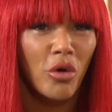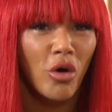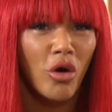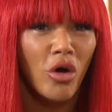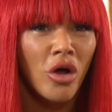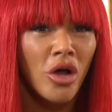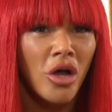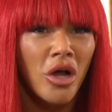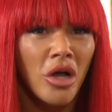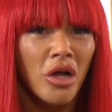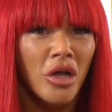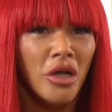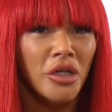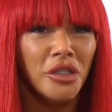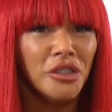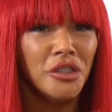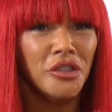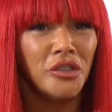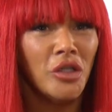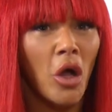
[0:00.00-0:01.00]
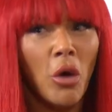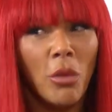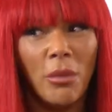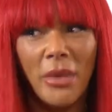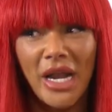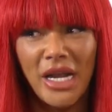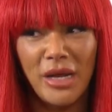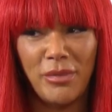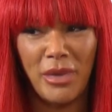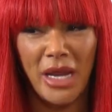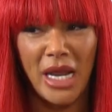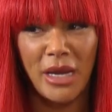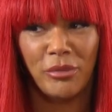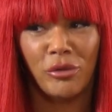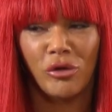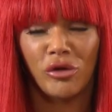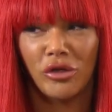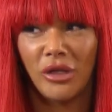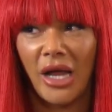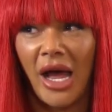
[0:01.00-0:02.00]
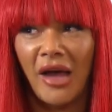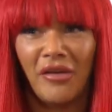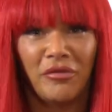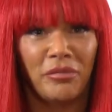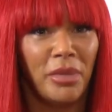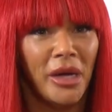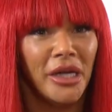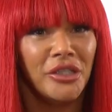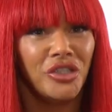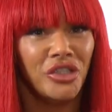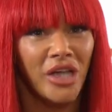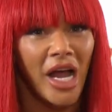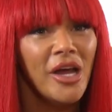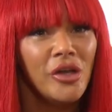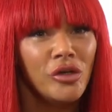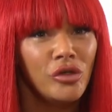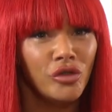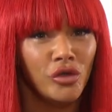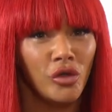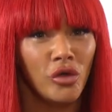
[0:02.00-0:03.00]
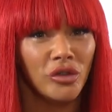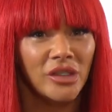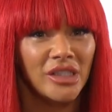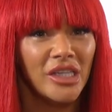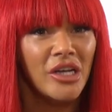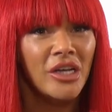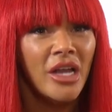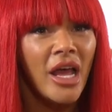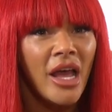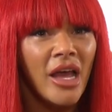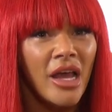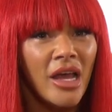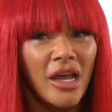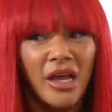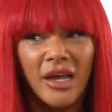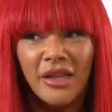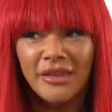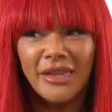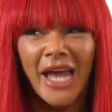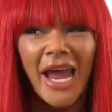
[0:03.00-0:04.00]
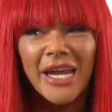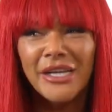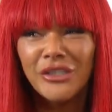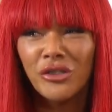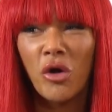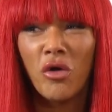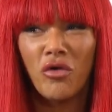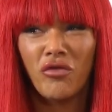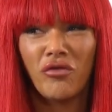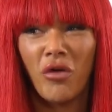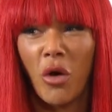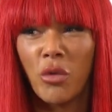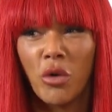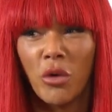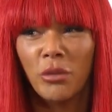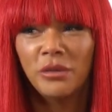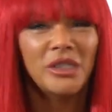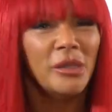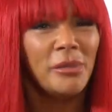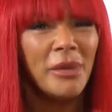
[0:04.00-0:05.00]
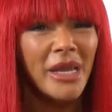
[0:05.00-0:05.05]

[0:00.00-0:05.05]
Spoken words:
but so many people have bad childhoods and they don't grow up to